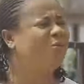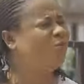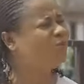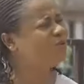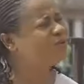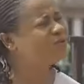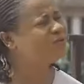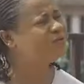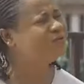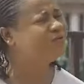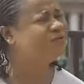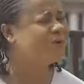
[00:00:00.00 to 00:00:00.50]
I
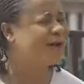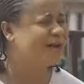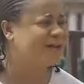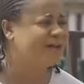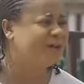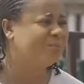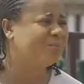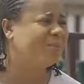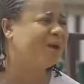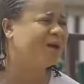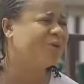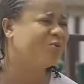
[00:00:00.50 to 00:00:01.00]
want to
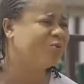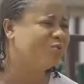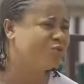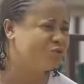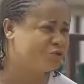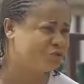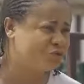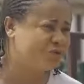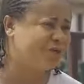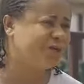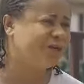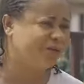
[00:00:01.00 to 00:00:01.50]
find a man who
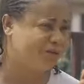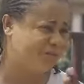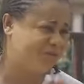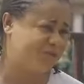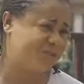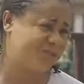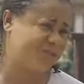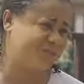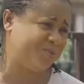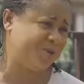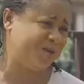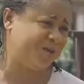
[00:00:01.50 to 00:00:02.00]
truly
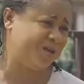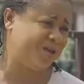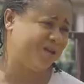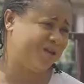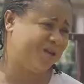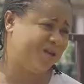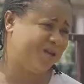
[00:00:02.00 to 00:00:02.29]
loves me.